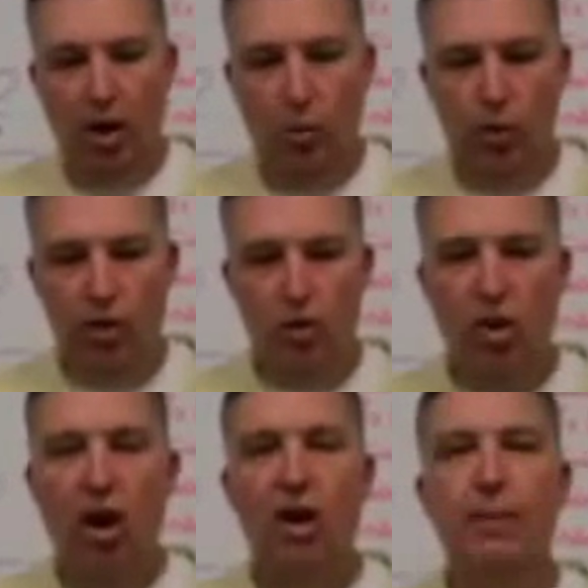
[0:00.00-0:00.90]
when you
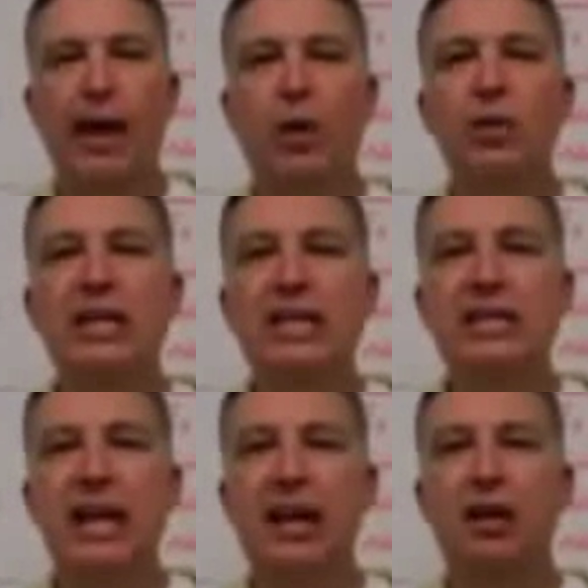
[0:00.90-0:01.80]
talk about
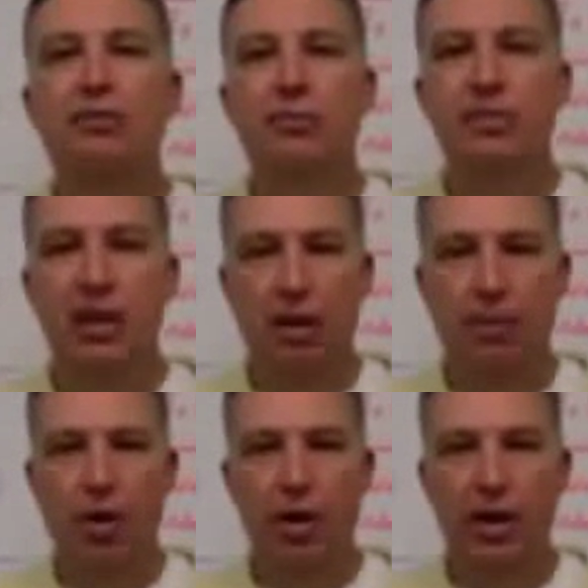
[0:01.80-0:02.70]
data from
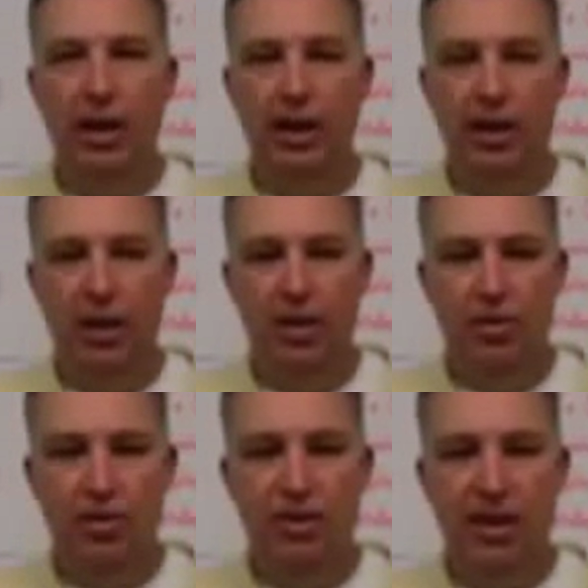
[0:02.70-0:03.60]
telemarketing,
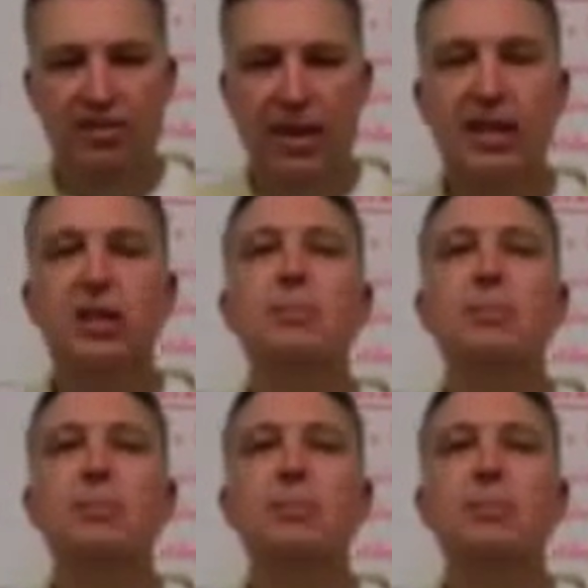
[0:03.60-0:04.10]
there's things that need to